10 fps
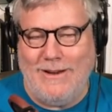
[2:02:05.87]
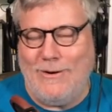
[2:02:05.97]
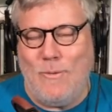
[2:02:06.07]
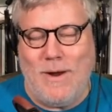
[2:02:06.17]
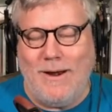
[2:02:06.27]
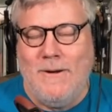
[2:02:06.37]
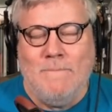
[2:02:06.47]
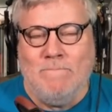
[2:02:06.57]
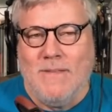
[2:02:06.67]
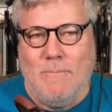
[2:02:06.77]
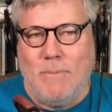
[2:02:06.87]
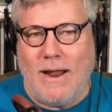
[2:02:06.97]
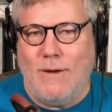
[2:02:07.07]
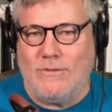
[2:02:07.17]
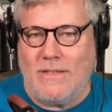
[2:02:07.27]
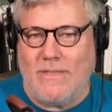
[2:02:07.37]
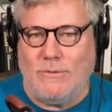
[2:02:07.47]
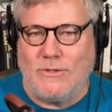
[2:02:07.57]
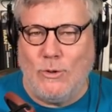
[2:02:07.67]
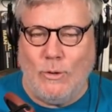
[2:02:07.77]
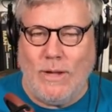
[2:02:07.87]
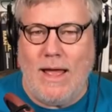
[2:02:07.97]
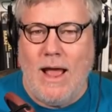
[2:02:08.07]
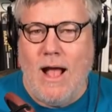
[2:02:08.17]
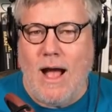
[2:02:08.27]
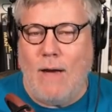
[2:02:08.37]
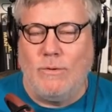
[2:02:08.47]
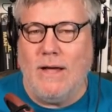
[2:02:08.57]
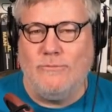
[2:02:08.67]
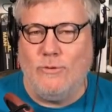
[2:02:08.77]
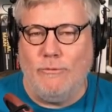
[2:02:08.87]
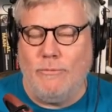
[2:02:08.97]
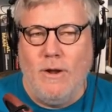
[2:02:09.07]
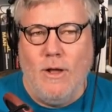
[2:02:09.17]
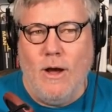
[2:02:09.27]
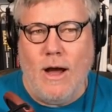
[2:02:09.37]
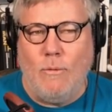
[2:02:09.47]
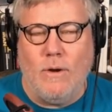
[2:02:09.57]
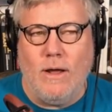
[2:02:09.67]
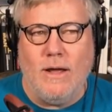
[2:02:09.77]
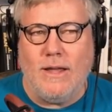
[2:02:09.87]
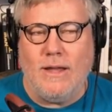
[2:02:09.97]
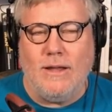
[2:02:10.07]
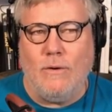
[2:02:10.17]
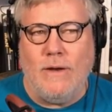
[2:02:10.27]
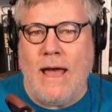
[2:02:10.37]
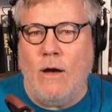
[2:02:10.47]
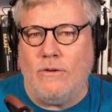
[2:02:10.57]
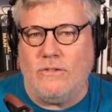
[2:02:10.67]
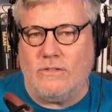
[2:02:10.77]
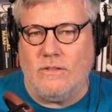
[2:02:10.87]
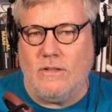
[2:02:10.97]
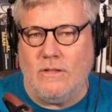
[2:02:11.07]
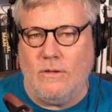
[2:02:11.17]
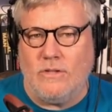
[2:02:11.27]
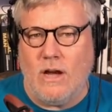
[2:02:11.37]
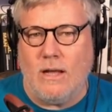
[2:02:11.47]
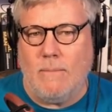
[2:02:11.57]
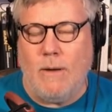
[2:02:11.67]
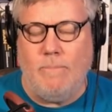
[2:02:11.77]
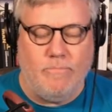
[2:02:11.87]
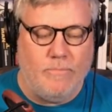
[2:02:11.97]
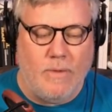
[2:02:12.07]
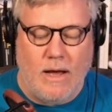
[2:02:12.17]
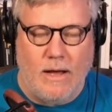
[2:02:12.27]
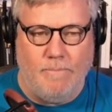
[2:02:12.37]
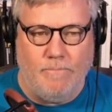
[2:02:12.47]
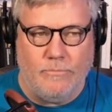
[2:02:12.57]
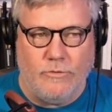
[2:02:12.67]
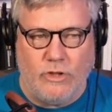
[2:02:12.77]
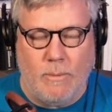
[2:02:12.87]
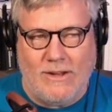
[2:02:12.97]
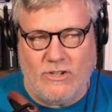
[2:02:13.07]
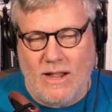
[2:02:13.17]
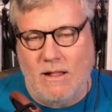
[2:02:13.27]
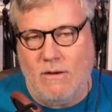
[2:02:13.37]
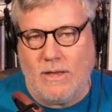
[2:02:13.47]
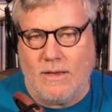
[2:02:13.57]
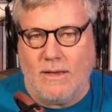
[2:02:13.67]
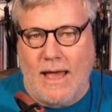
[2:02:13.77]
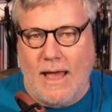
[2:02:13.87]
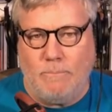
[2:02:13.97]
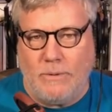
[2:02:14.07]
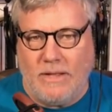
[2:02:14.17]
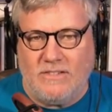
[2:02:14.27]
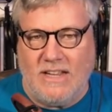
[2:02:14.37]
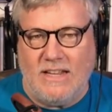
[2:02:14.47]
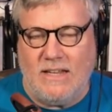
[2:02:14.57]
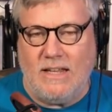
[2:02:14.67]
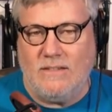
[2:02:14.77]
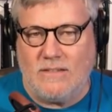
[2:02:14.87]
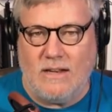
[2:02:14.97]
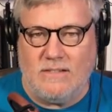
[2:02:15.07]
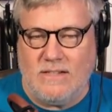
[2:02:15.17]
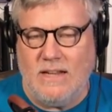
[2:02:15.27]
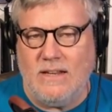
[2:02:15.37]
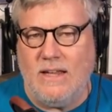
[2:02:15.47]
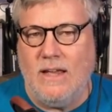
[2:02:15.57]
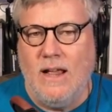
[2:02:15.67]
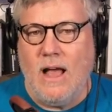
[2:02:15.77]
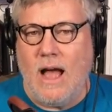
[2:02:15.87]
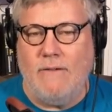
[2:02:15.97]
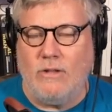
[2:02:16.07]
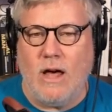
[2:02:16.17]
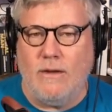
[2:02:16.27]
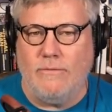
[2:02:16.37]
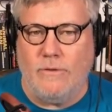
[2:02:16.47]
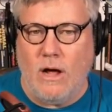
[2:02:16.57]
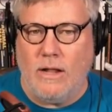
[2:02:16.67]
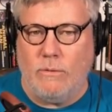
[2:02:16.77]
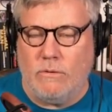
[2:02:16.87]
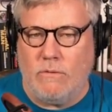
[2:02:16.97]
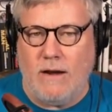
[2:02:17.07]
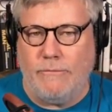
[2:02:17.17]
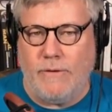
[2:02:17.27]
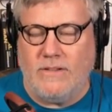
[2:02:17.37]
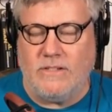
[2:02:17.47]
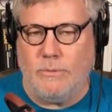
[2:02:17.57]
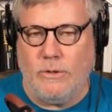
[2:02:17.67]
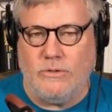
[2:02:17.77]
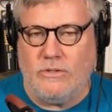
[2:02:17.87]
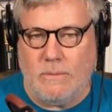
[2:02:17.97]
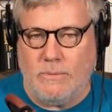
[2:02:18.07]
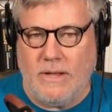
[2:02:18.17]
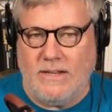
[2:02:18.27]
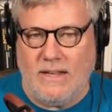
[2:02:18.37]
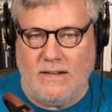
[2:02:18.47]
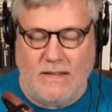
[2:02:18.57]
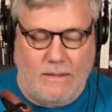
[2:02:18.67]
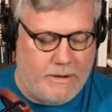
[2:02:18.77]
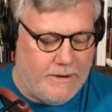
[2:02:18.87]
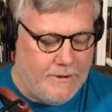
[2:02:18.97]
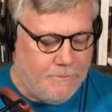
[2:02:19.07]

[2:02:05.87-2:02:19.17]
i don't know where but i always thought that was cool i i would love to have i would you know now there's you talk about uh, joe manganiello plays D&D. He's got his D&D. I have a lot of Hollywood writer friends and producers that play D&D, but